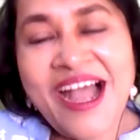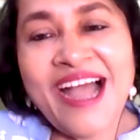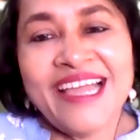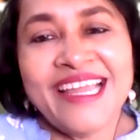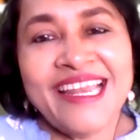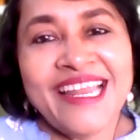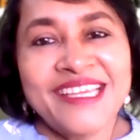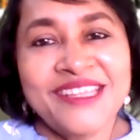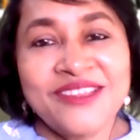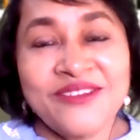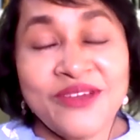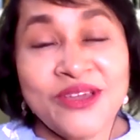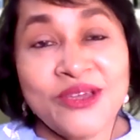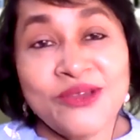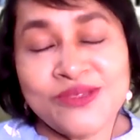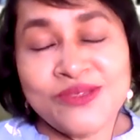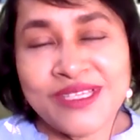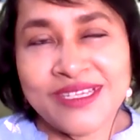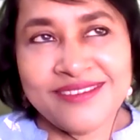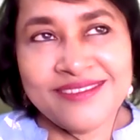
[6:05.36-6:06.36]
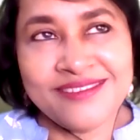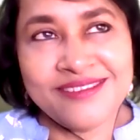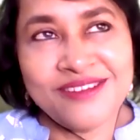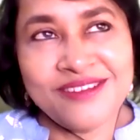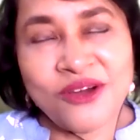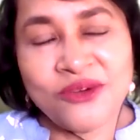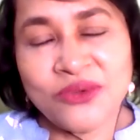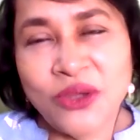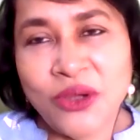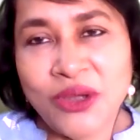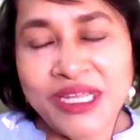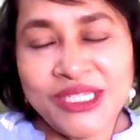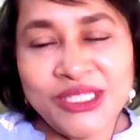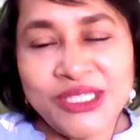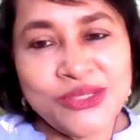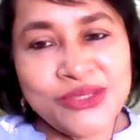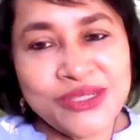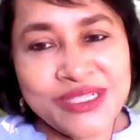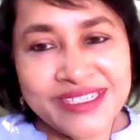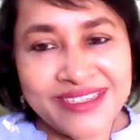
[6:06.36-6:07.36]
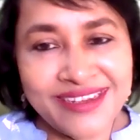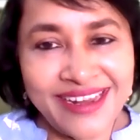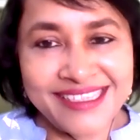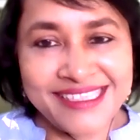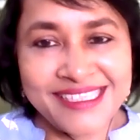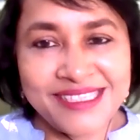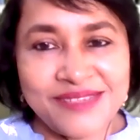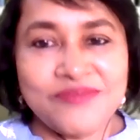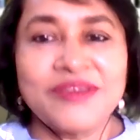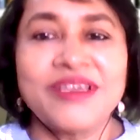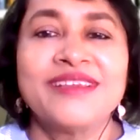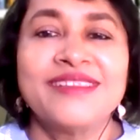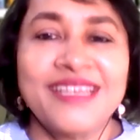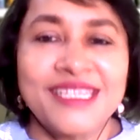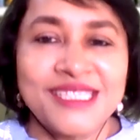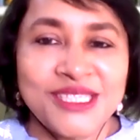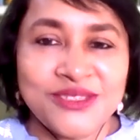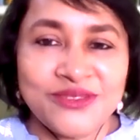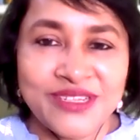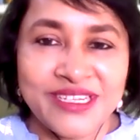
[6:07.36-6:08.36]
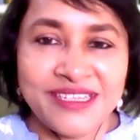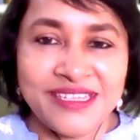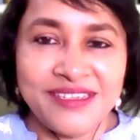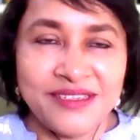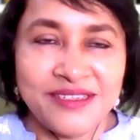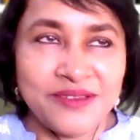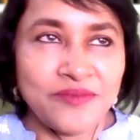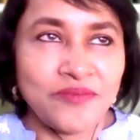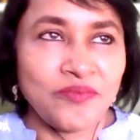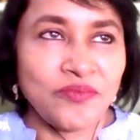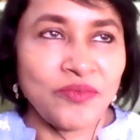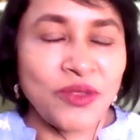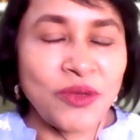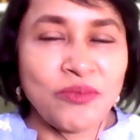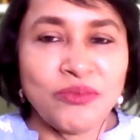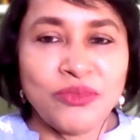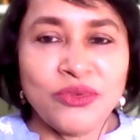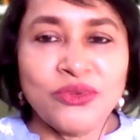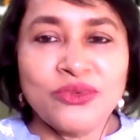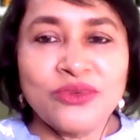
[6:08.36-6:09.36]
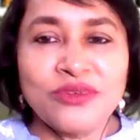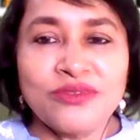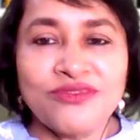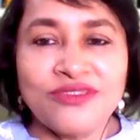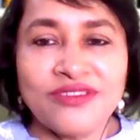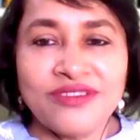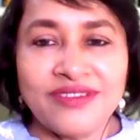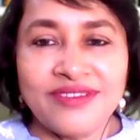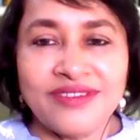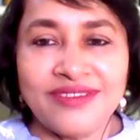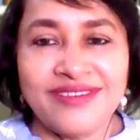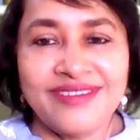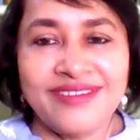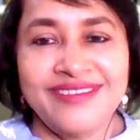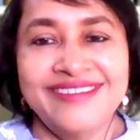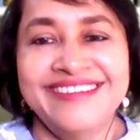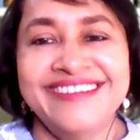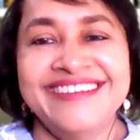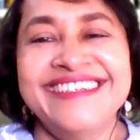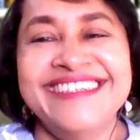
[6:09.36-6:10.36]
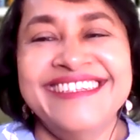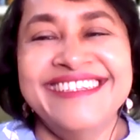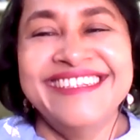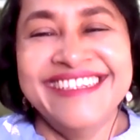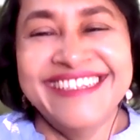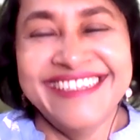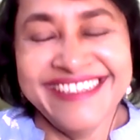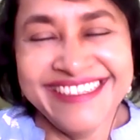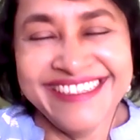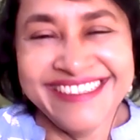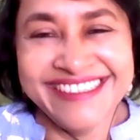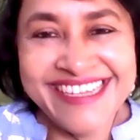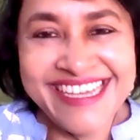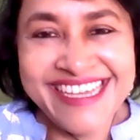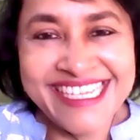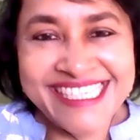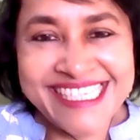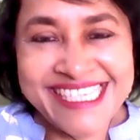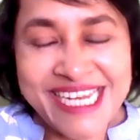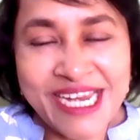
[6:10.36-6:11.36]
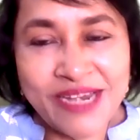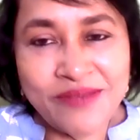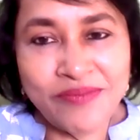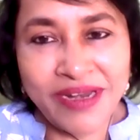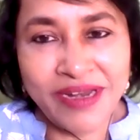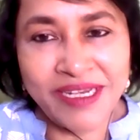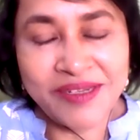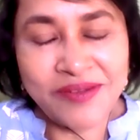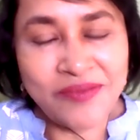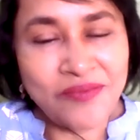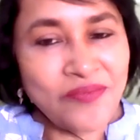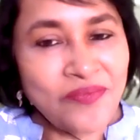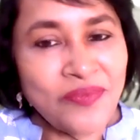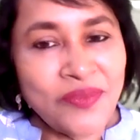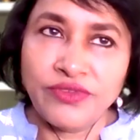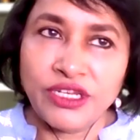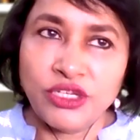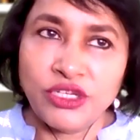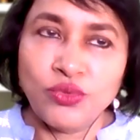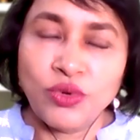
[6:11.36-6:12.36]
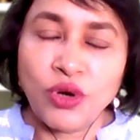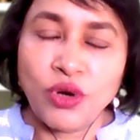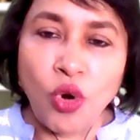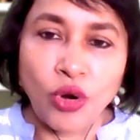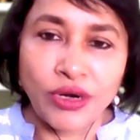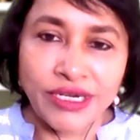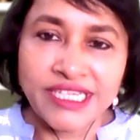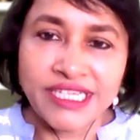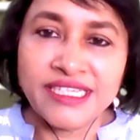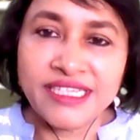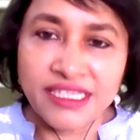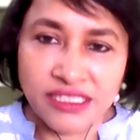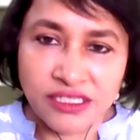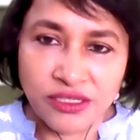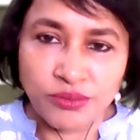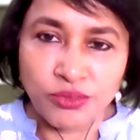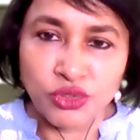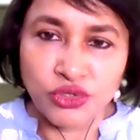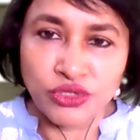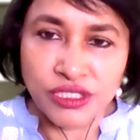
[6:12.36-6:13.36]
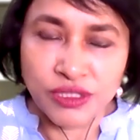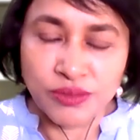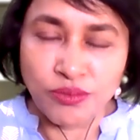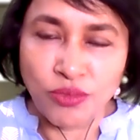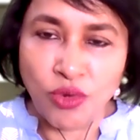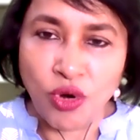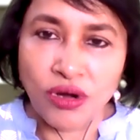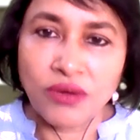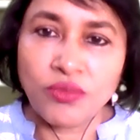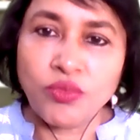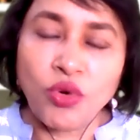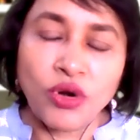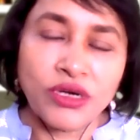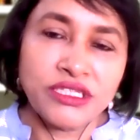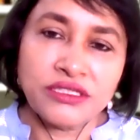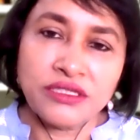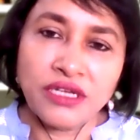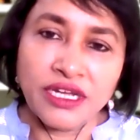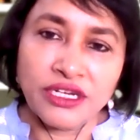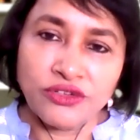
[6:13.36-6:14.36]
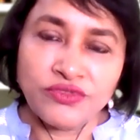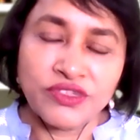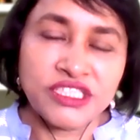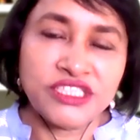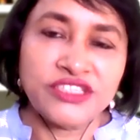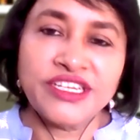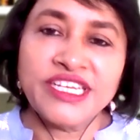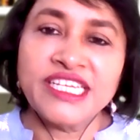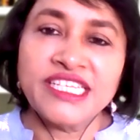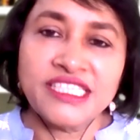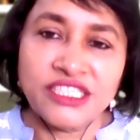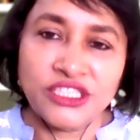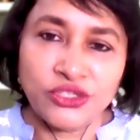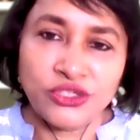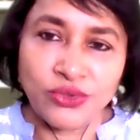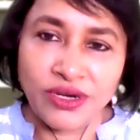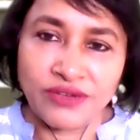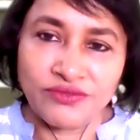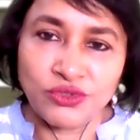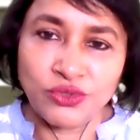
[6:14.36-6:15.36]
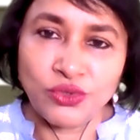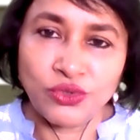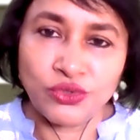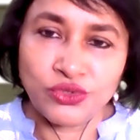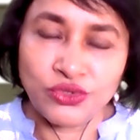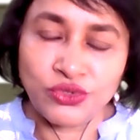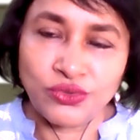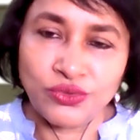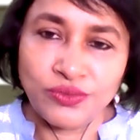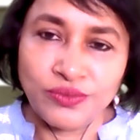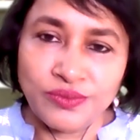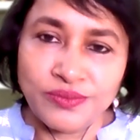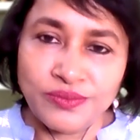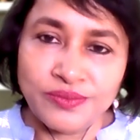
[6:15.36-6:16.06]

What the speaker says: I like the way you said how your intuition lights up. Yeah, that's a really beautiful statement. When you were ordained as a Buddhist monk, what kind of a training did you have to go through?